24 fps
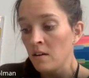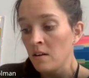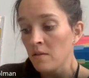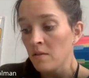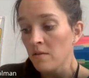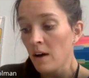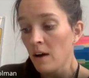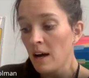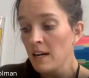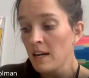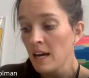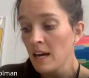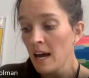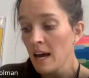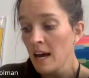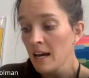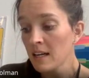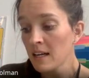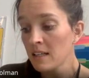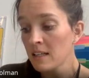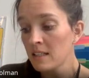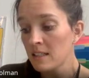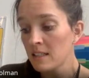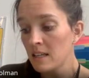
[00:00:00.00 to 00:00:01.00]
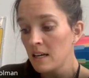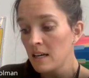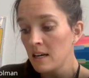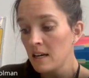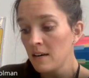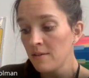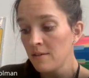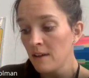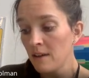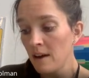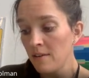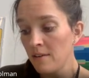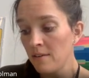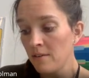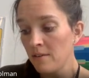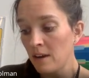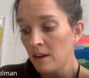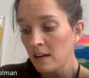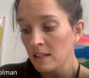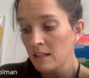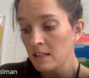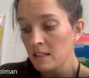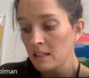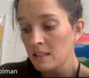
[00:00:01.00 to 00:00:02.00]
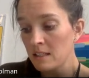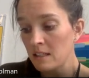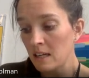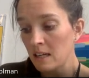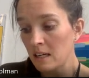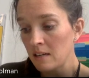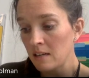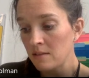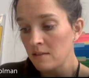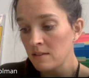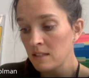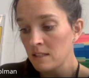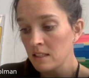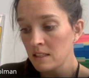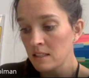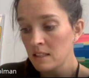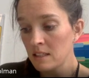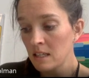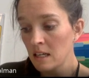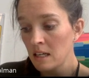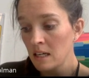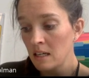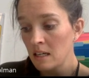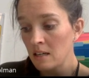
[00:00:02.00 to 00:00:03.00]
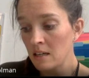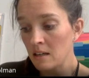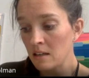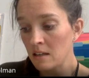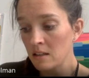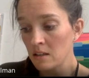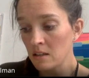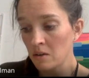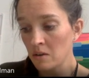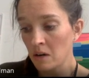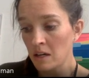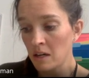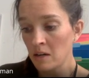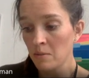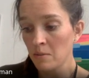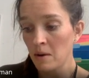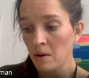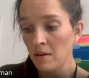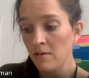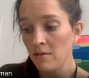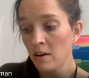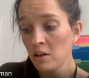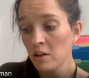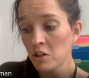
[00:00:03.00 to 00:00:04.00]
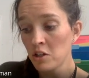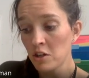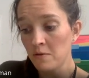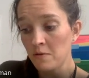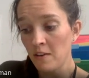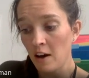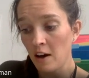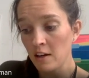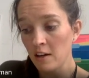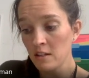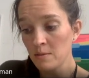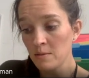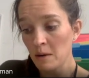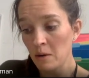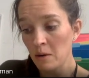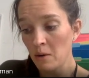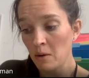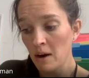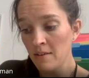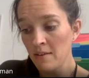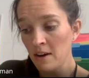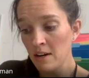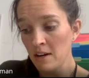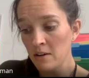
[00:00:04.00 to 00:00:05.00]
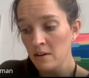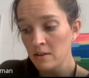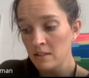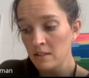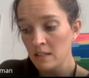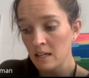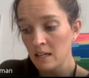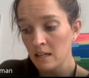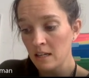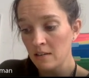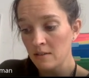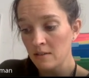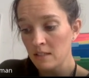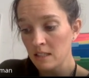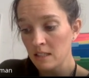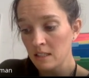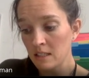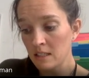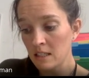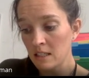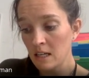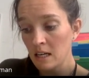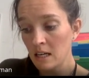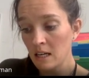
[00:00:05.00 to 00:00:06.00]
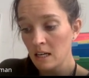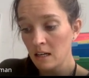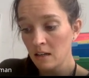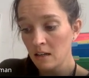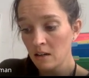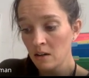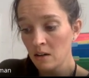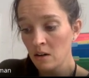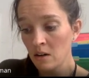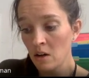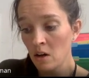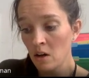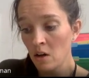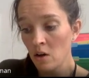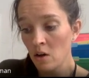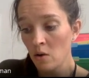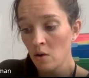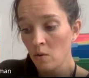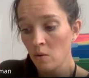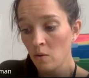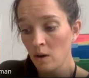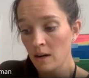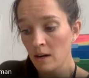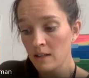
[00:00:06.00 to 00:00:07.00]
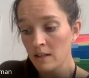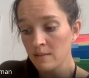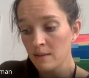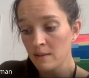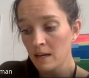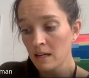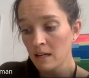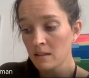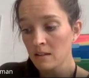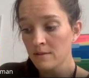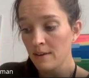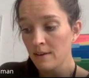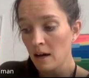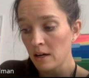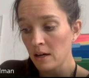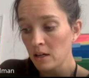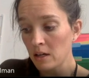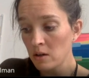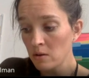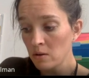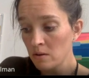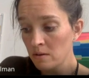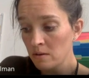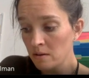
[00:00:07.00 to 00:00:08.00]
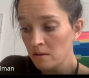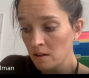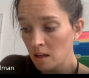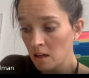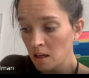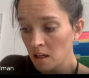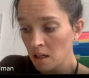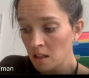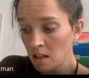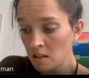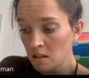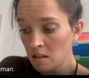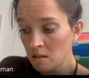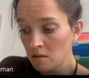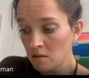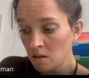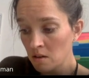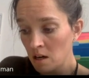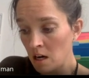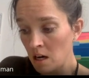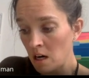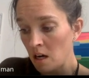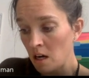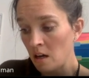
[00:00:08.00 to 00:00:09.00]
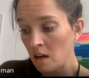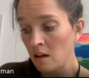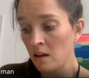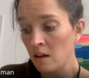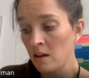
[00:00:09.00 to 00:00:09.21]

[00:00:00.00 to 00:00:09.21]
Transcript: Find x if f of x is negative 16. So I know my function value, my y value is negative 16. What is my x value? It's 3.